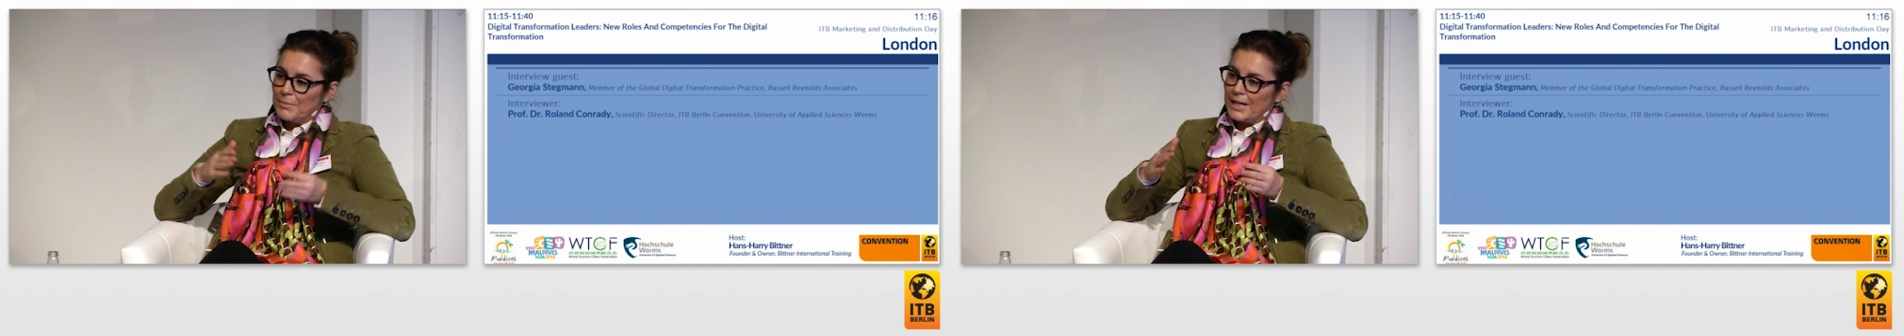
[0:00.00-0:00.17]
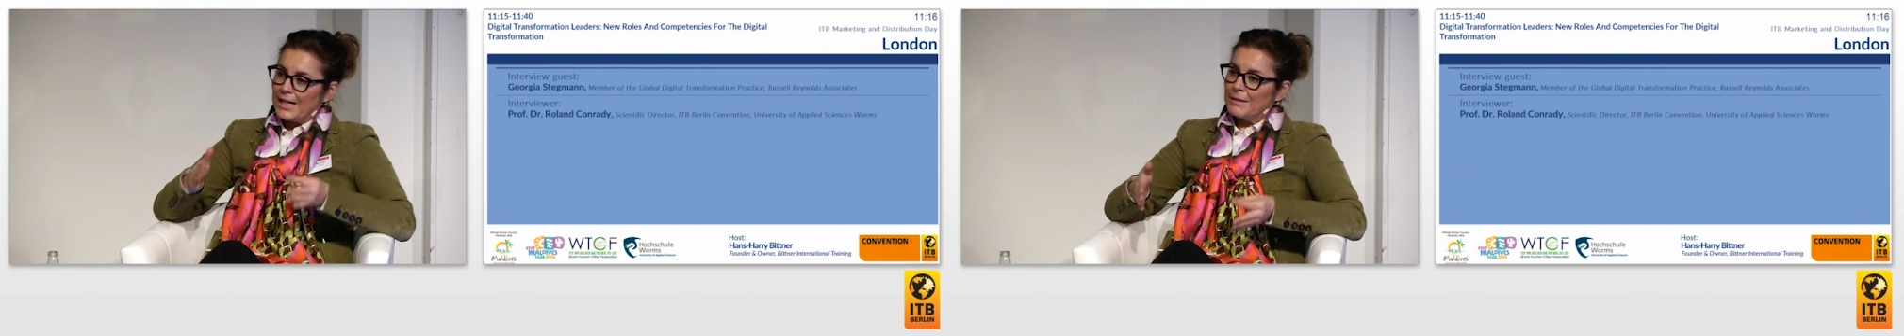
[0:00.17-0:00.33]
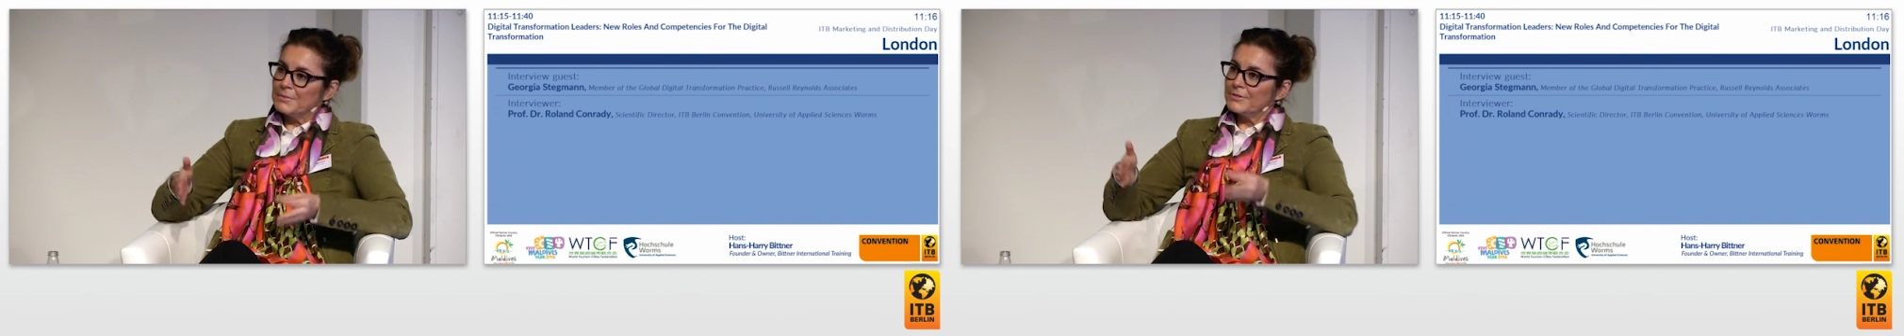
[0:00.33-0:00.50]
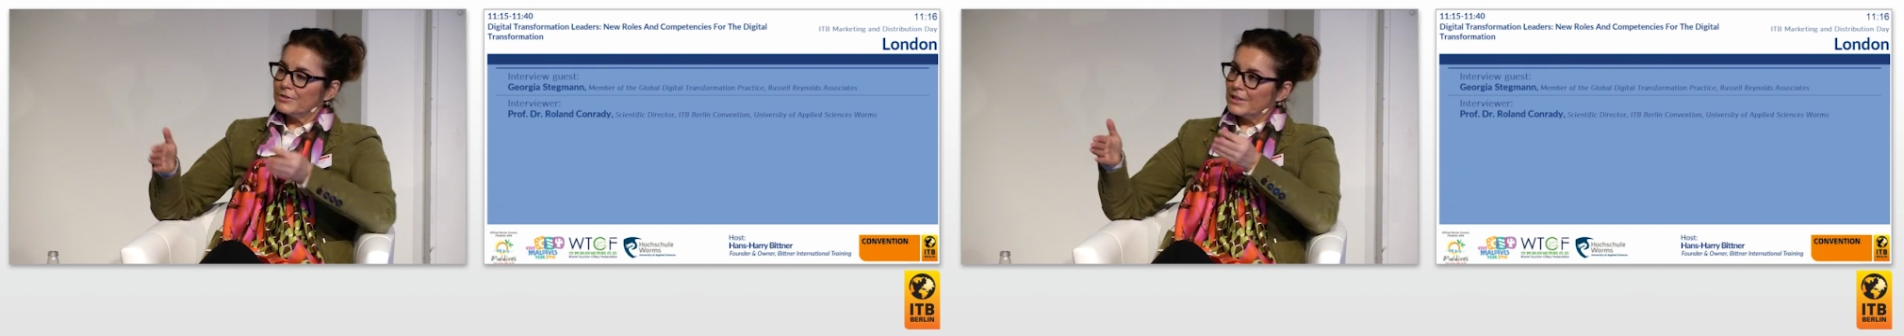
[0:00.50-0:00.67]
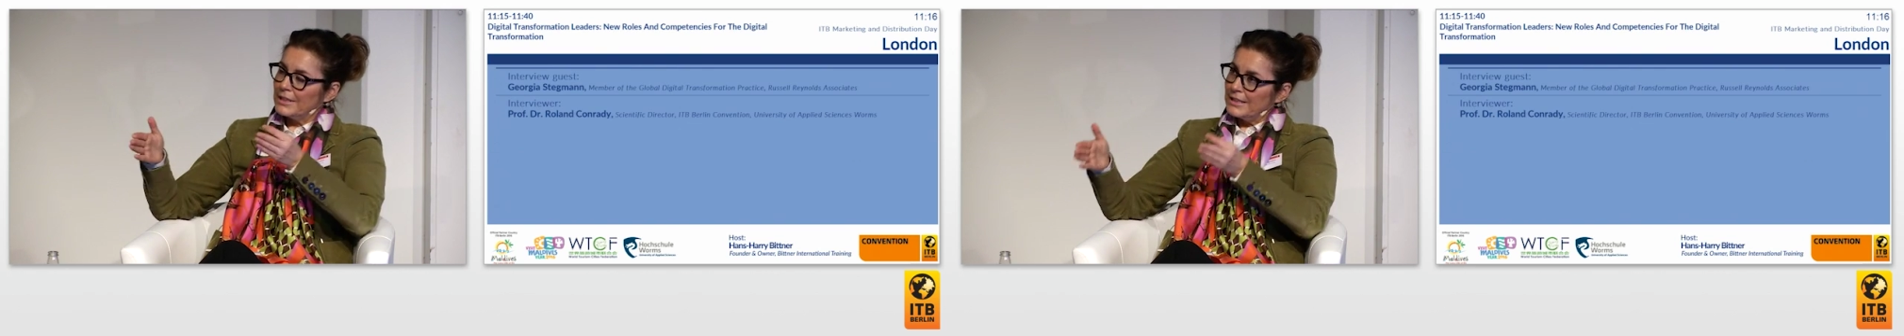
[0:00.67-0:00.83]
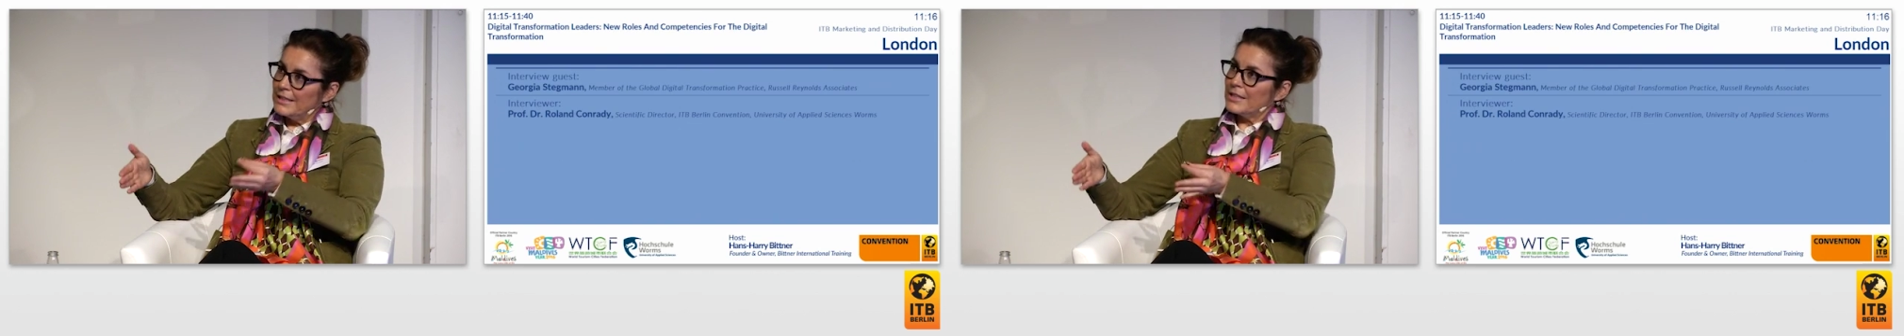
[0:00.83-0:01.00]

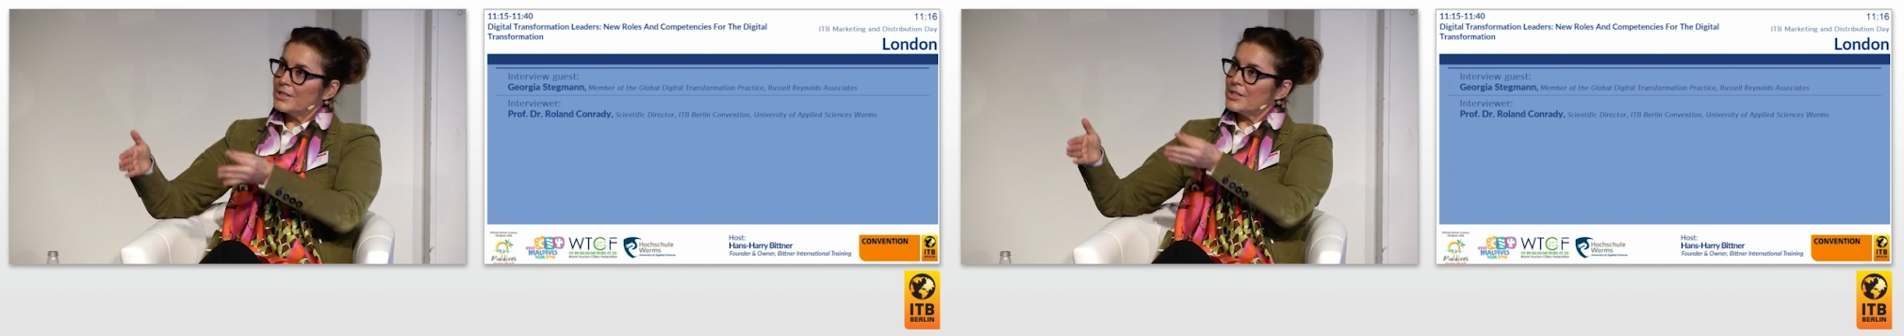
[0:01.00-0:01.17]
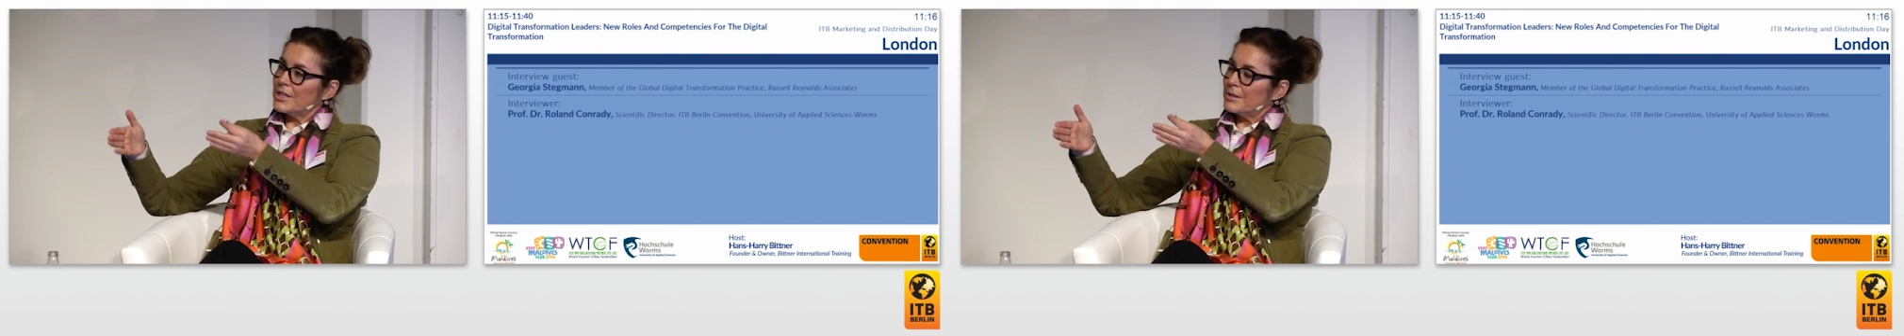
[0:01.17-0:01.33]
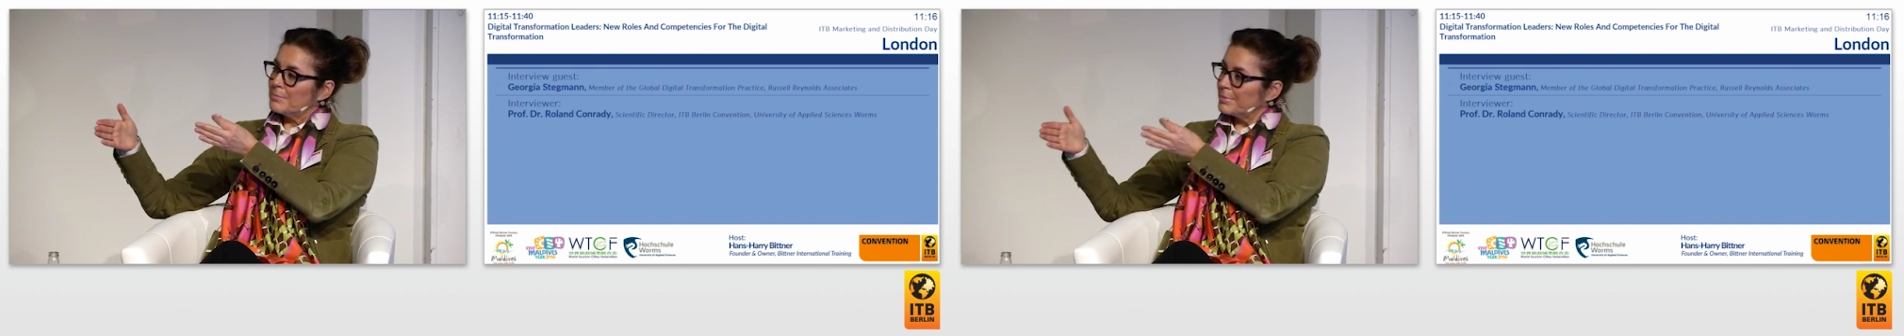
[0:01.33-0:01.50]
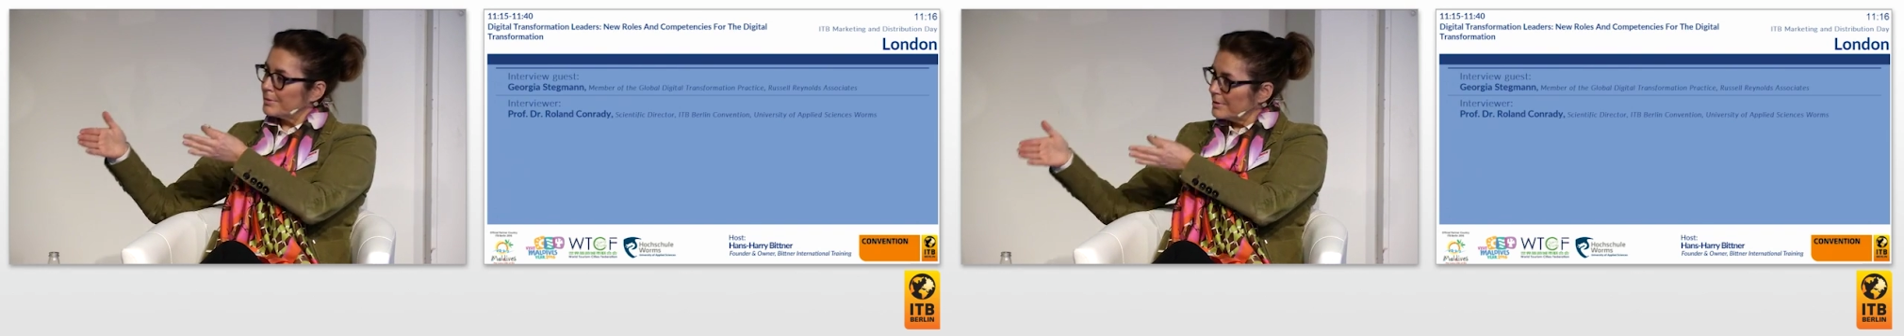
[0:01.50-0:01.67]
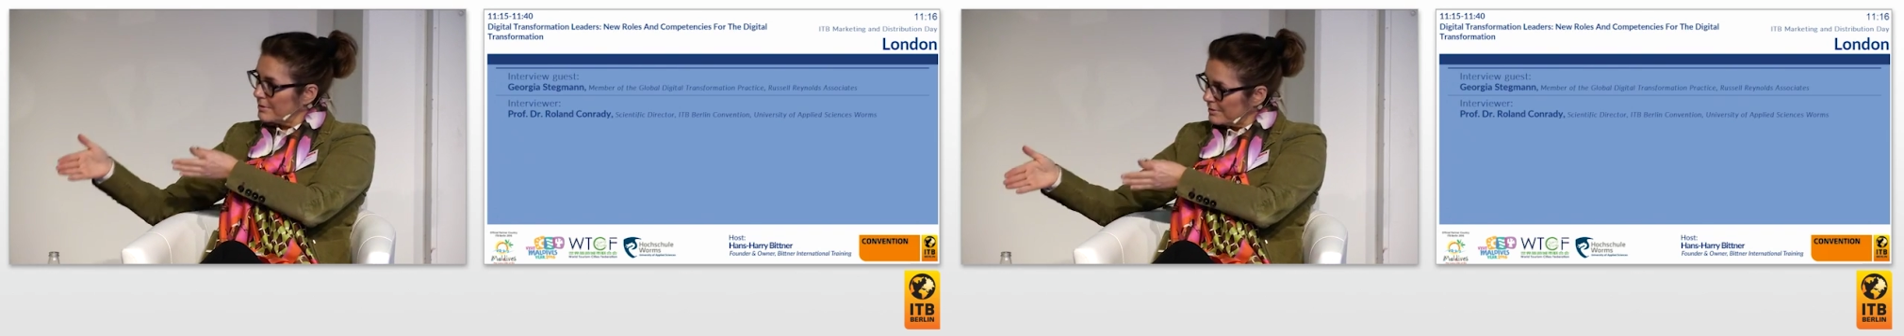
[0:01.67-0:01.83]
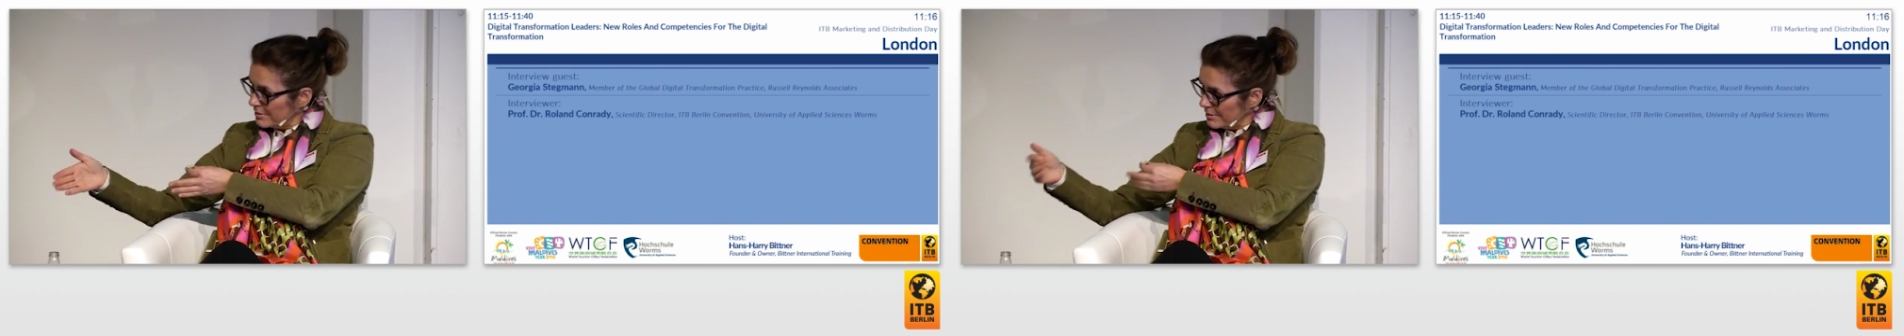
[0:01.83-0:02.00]
supervisory and management board
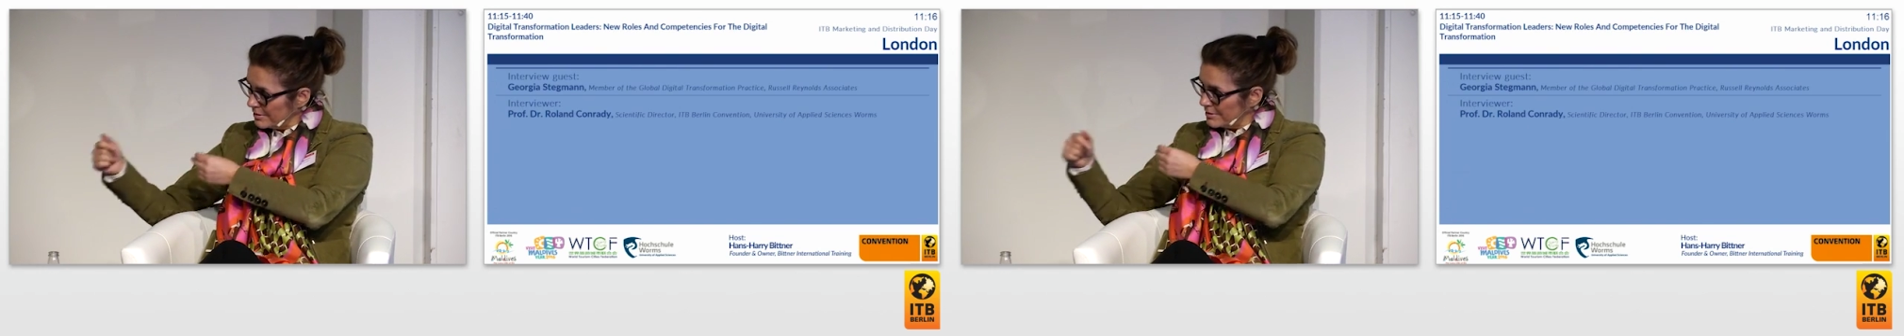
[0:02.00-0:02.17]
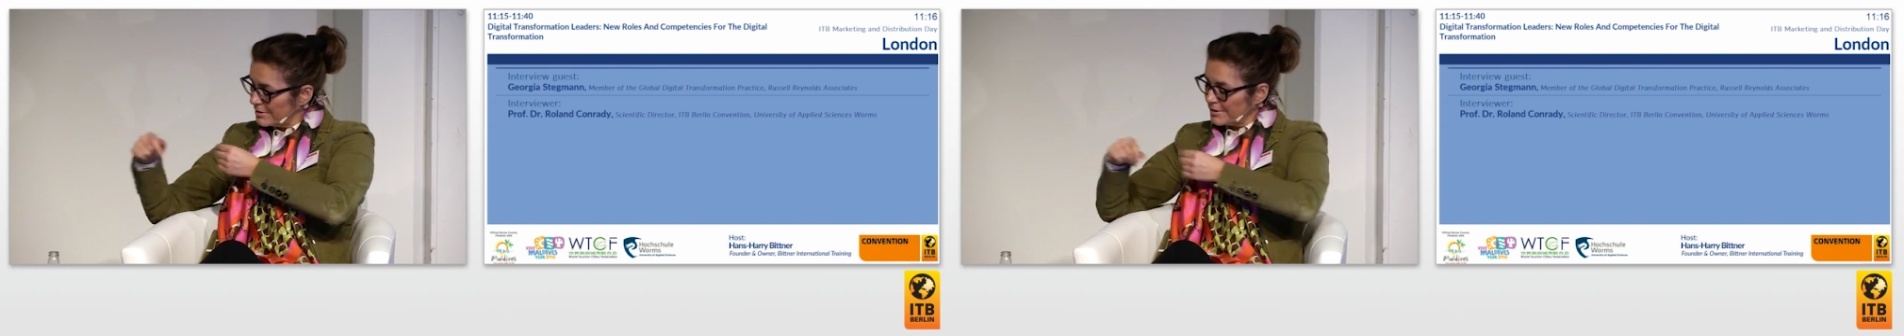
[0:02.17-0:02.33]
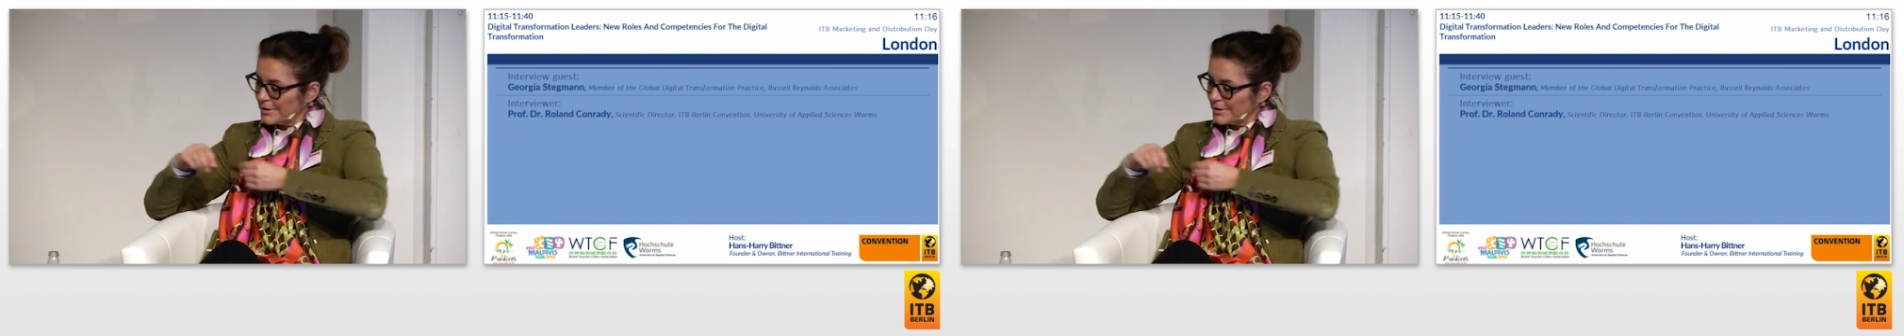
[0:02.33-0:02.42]
members.